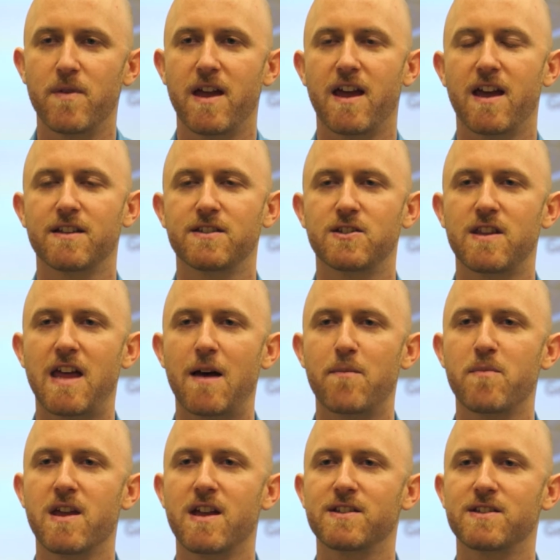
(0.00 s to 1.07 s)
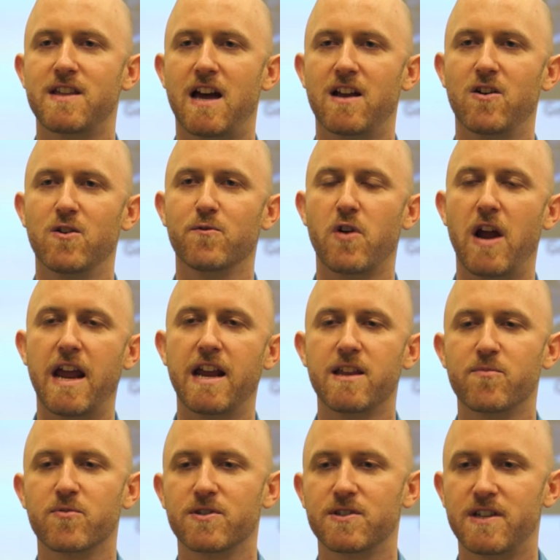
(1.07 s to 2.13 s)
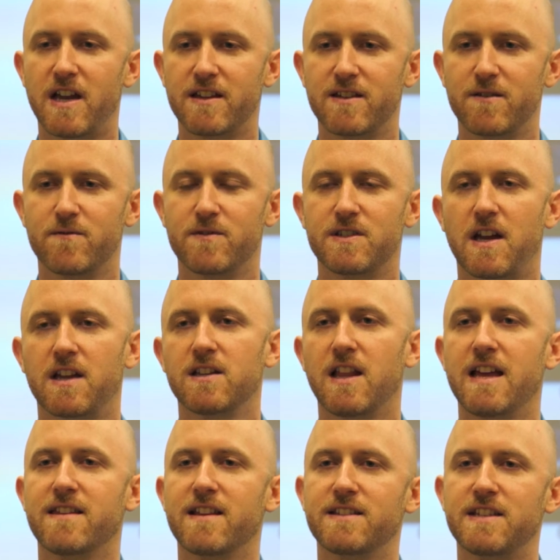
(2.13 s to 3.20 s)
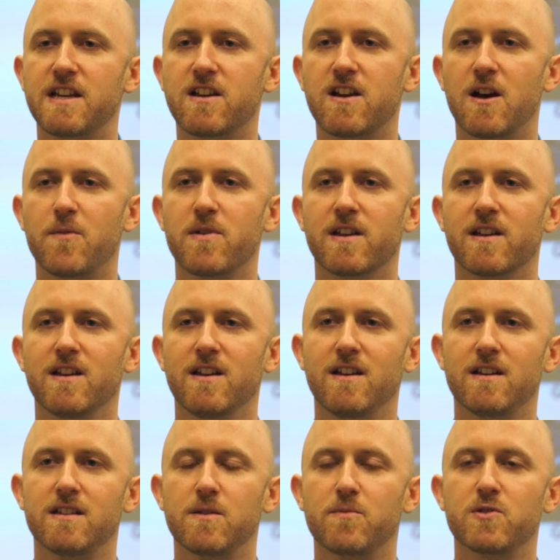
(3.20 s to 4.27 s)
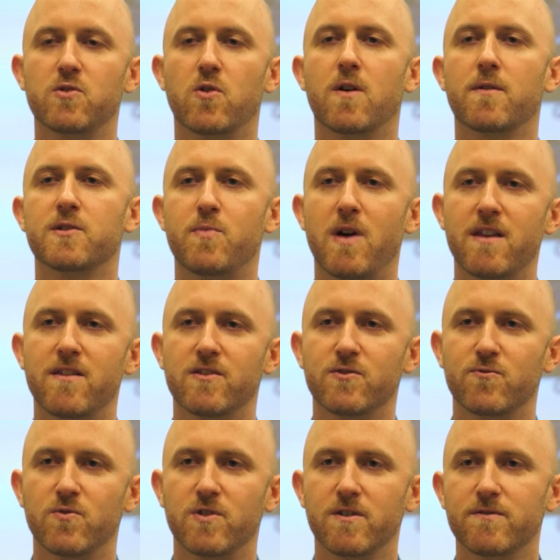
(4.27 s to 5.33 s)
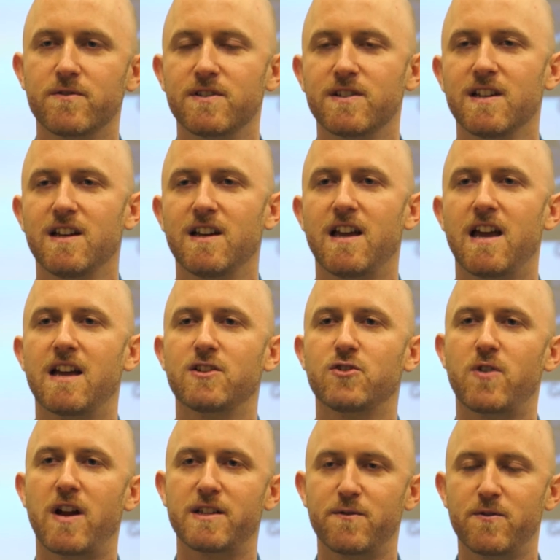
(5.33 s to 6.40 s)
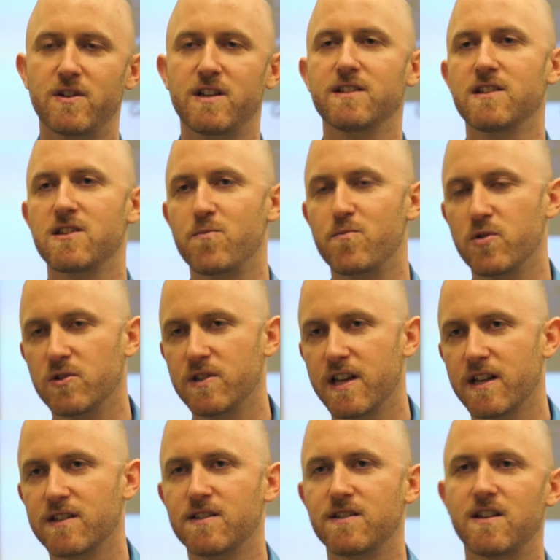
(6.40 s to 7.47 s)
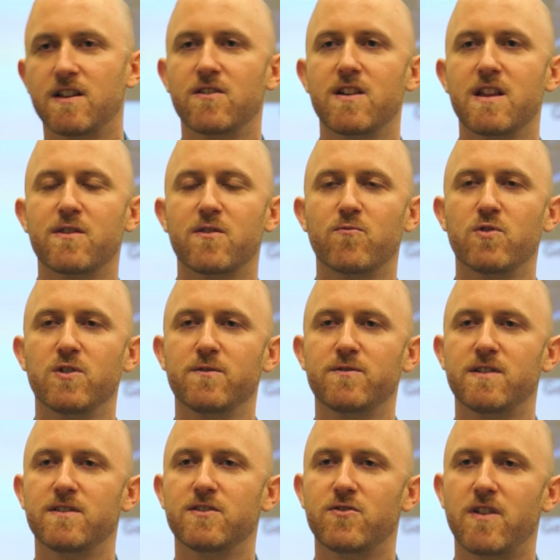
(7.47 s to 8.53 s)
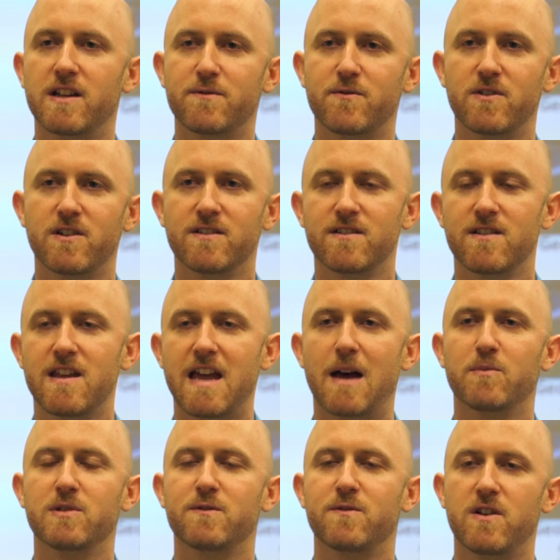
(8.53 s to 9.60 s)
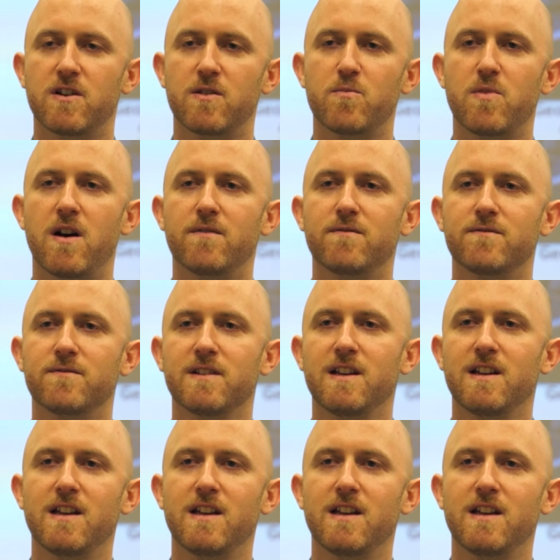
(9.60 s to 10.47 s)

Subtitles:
And so that means that over 80% of sunlight that's incoming is absorbed by those roofs and transferred into the buildings underneath the roofs and transferred into the atmosphere above.